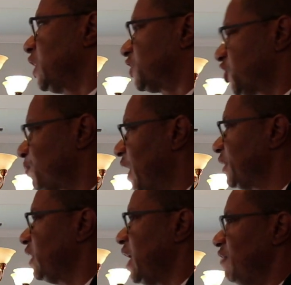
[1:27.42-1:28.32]
that
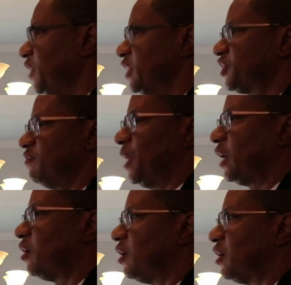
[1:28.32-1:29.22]
despite the heaviness of
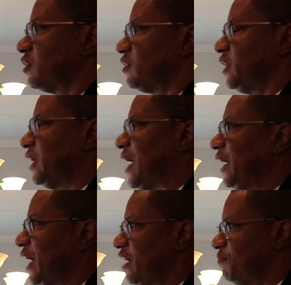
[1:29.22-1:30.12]
my heart that
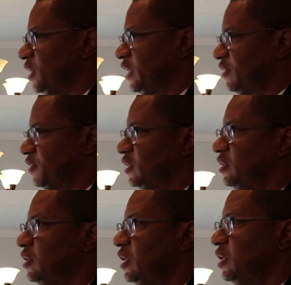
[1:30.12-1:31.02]
I have been
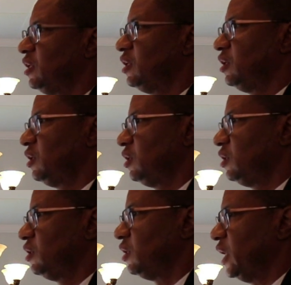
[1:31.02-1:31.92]
given
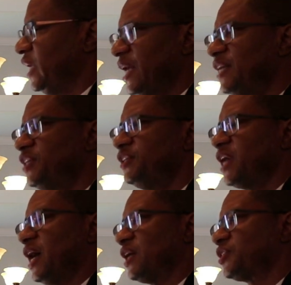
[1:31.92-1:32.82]
an easy
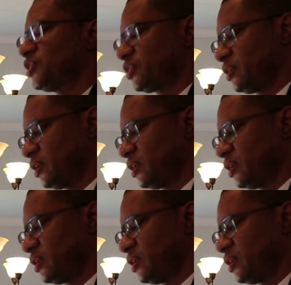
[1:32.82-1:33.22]
task.